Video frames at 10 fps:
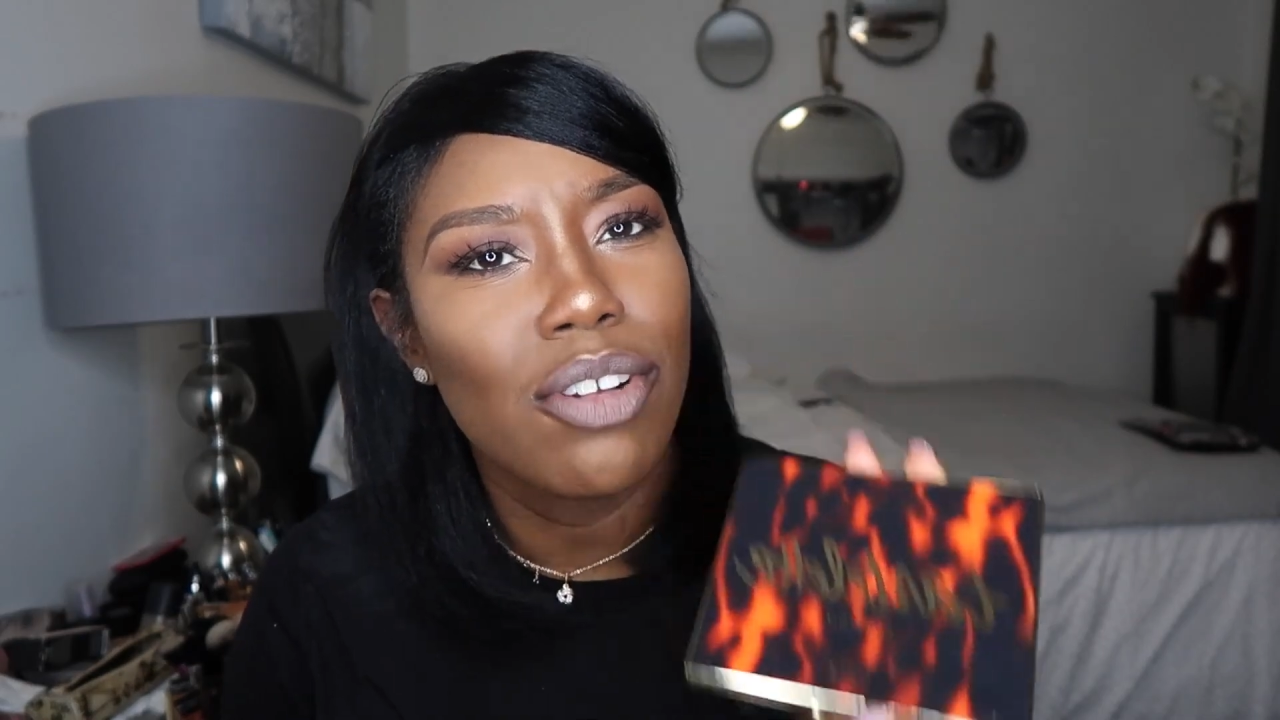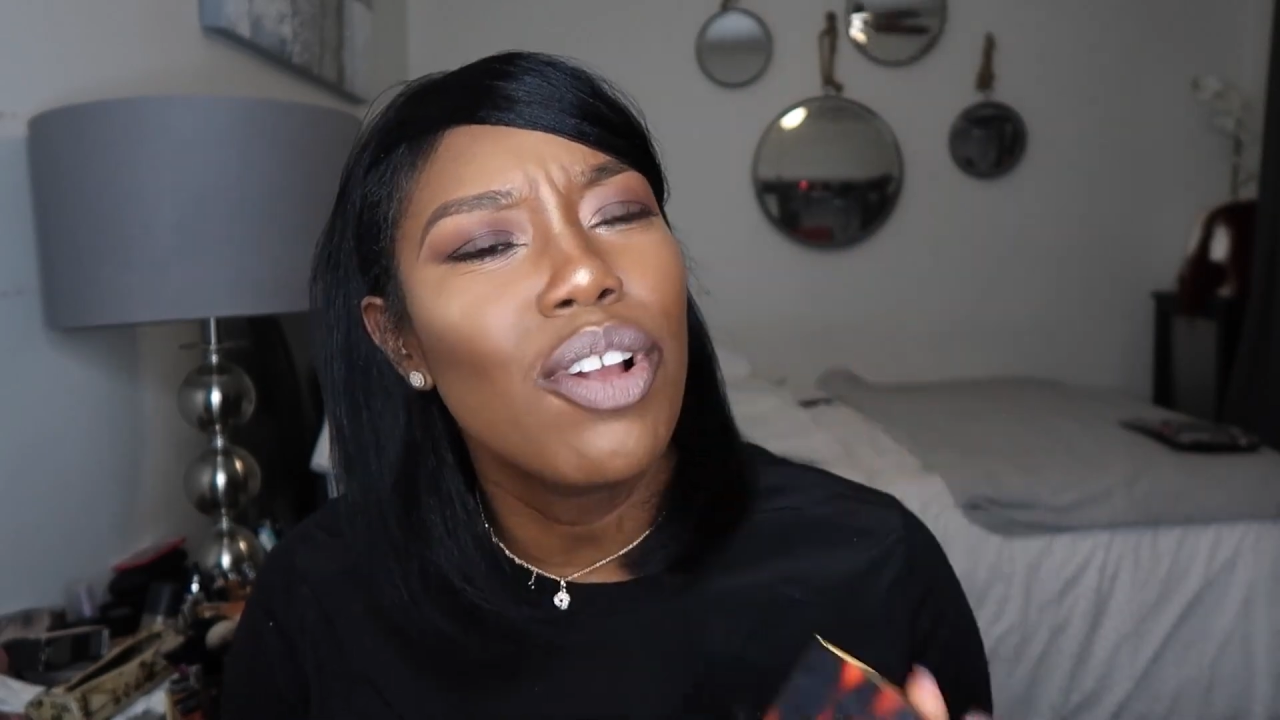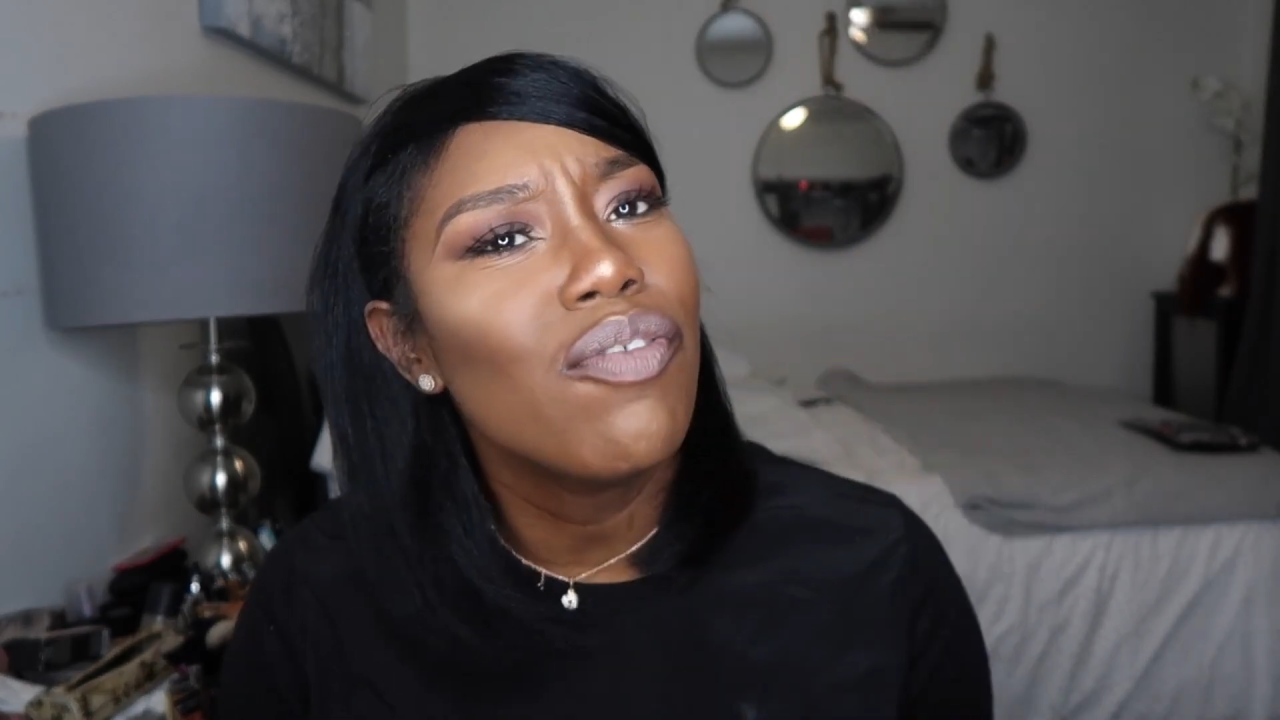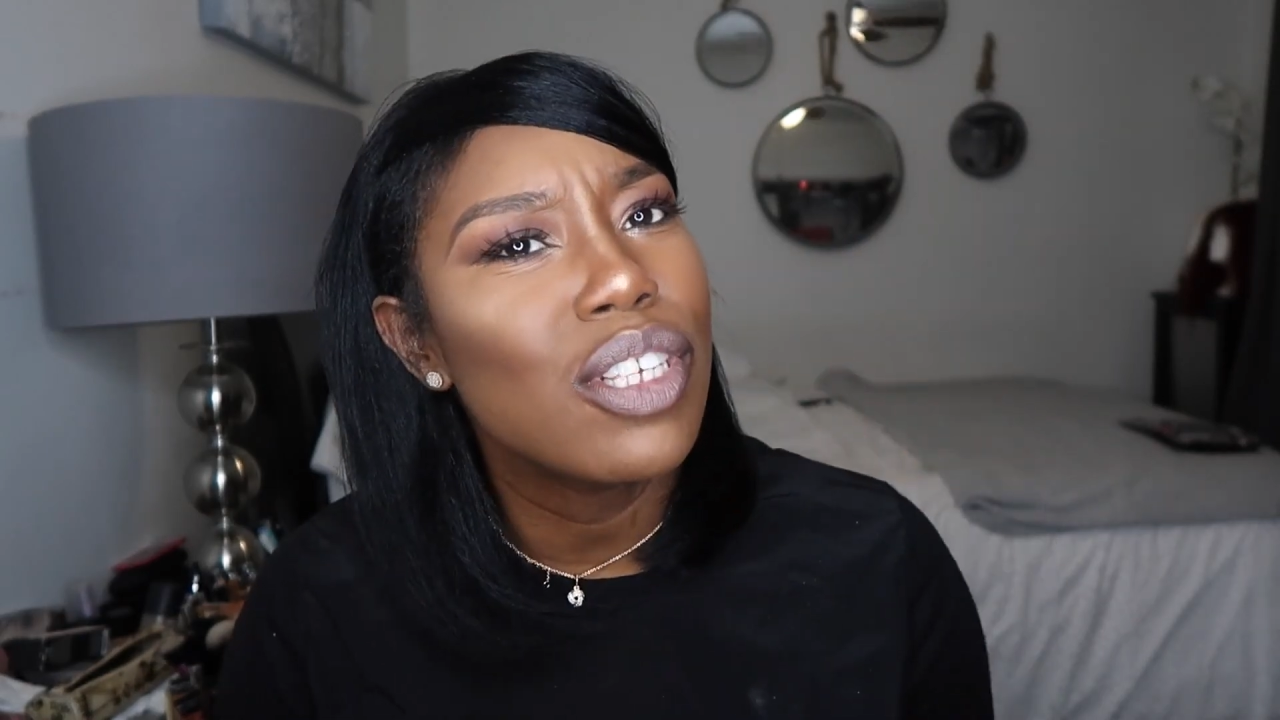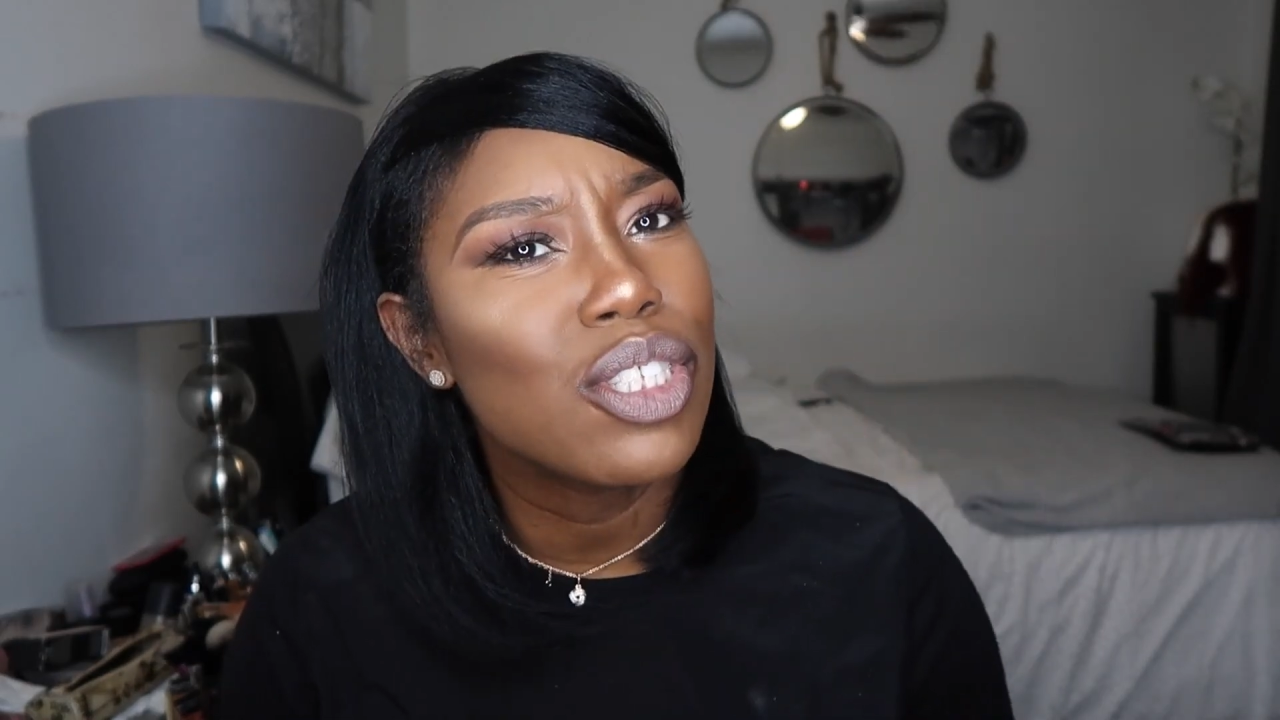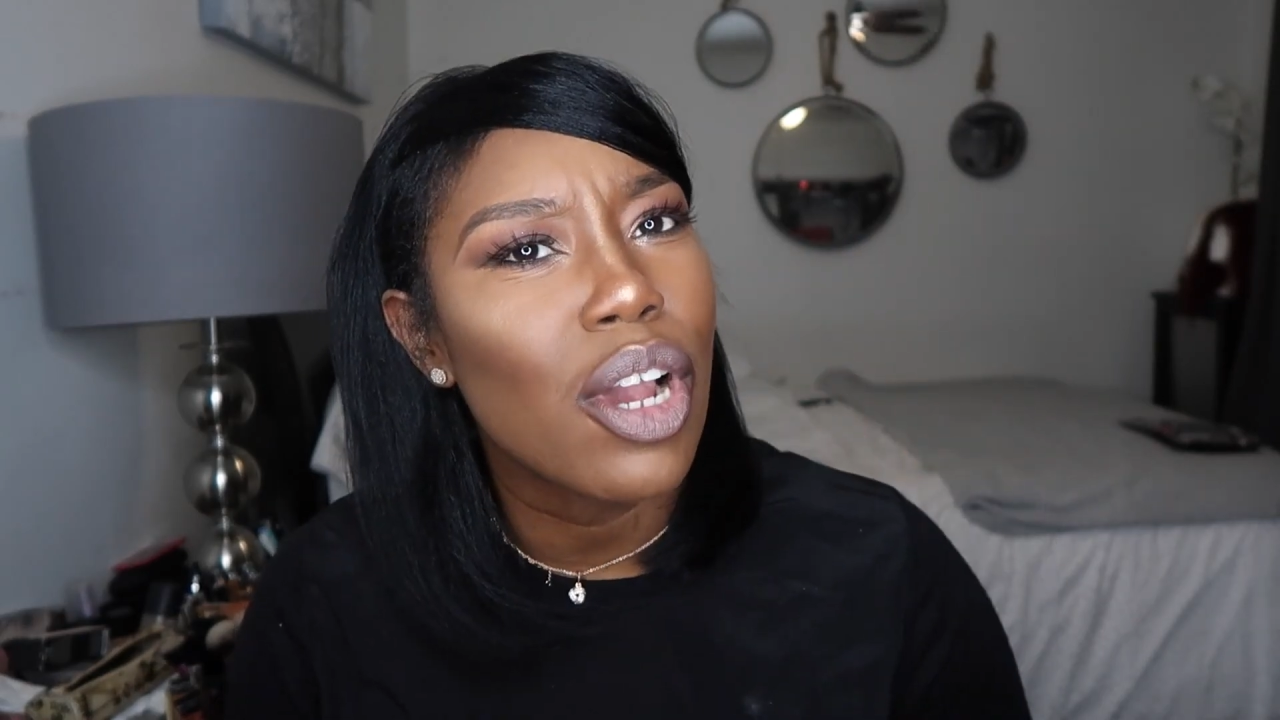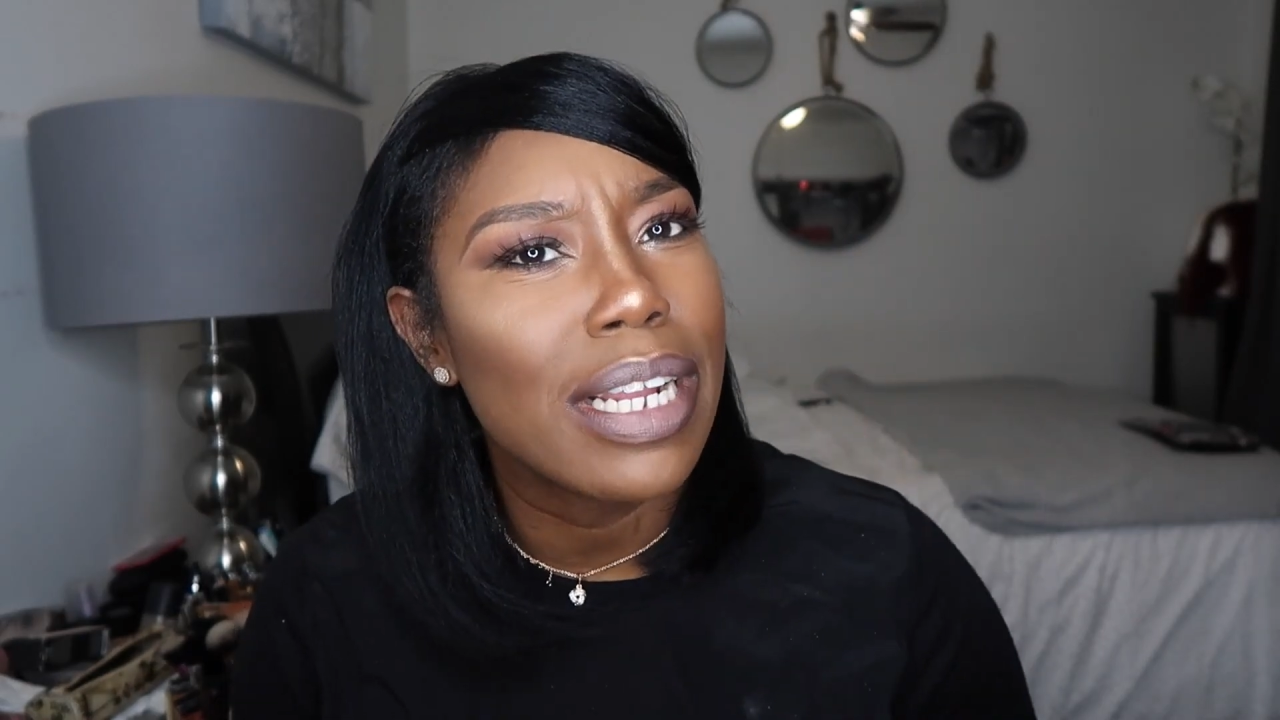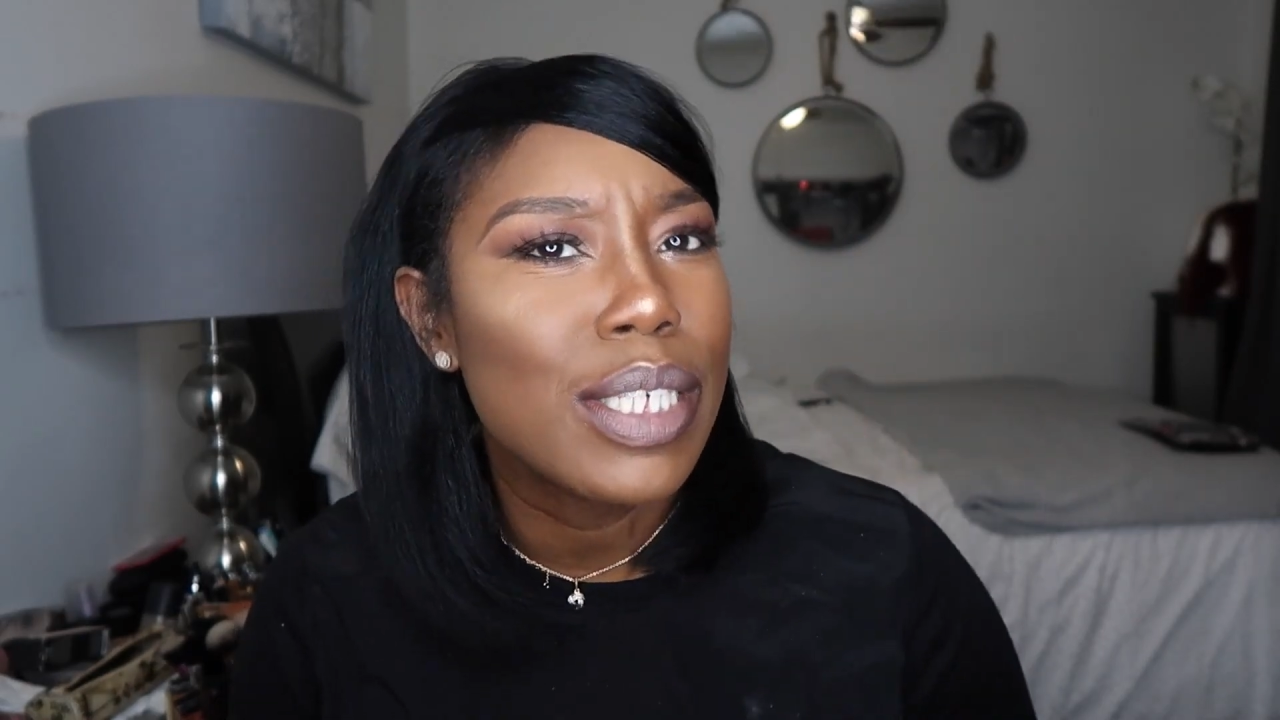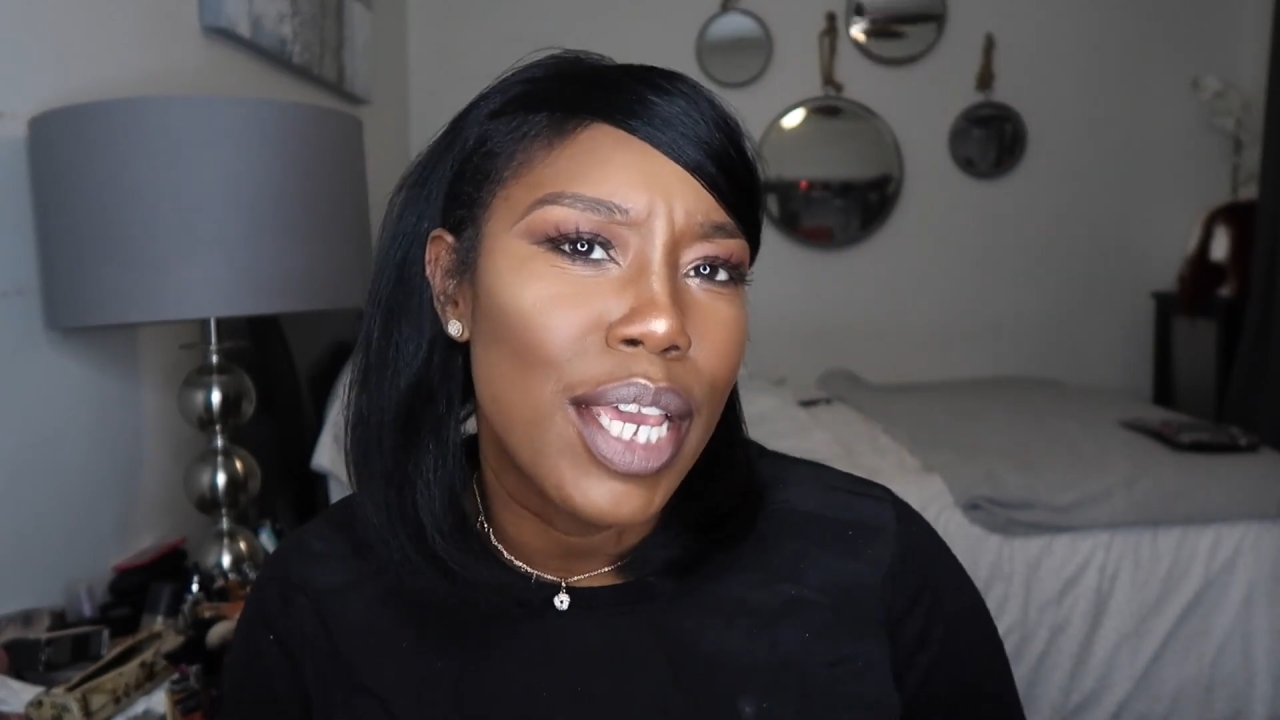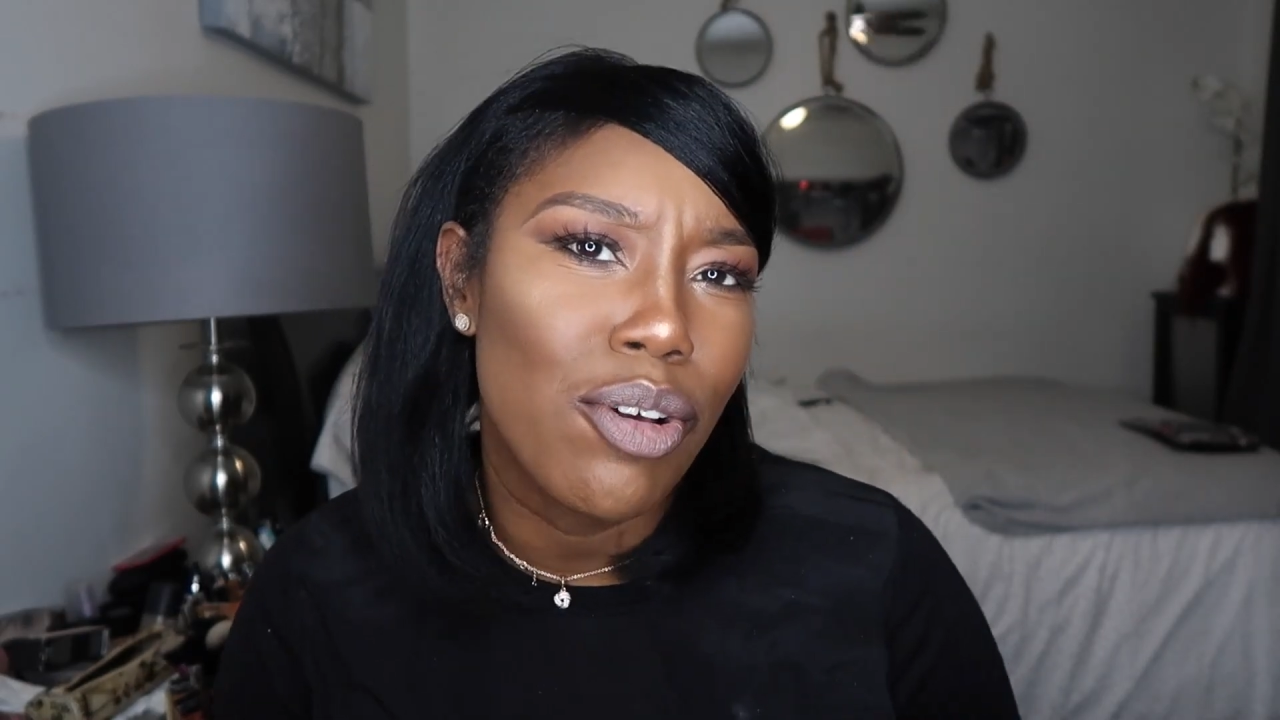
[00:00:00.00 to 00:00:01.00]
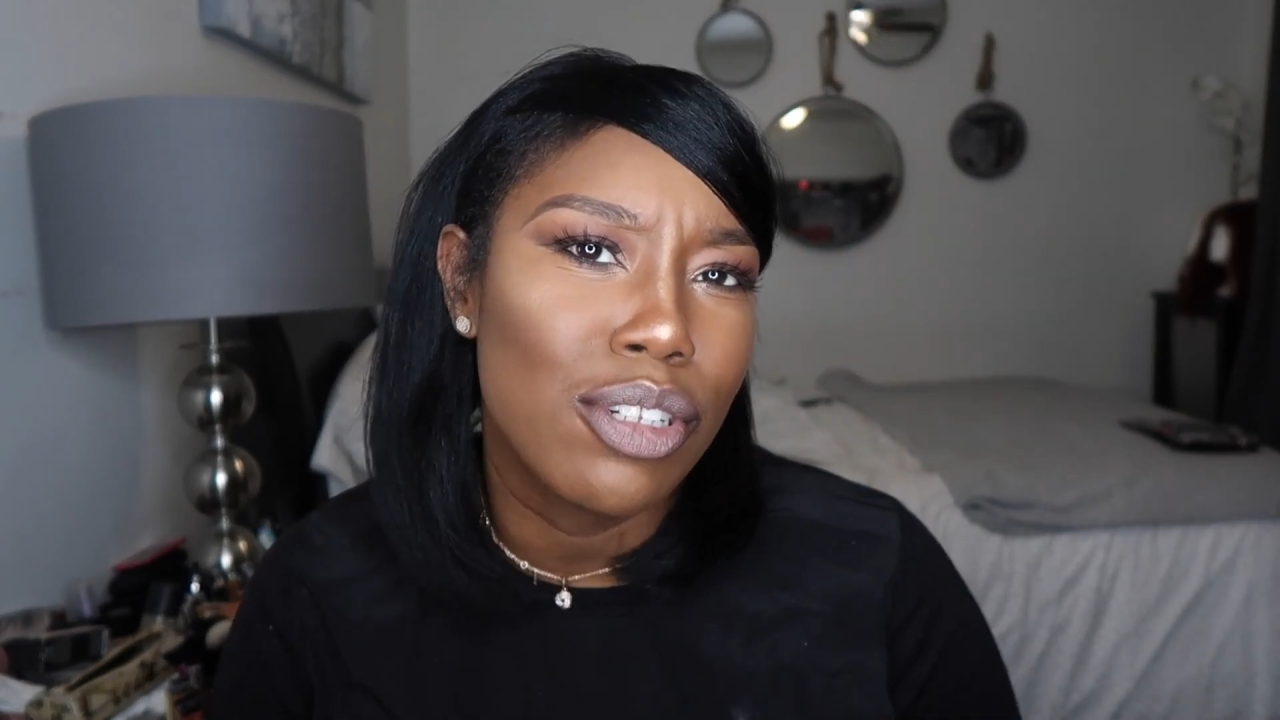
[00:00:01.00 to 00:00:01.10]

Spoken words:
I don't know if it's Tarte